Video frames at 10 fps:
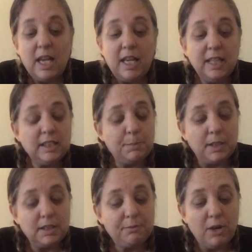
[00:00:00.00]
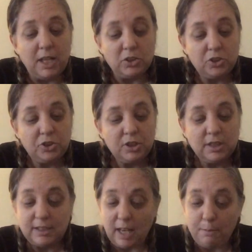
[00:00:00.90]
"He speaks French.
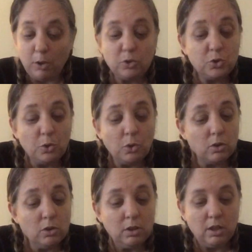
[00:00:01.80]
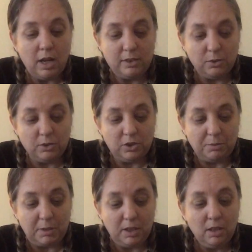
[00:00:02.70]
Say bonjour," I told
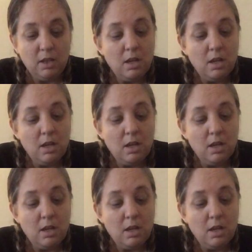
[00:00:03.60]
Jimmy.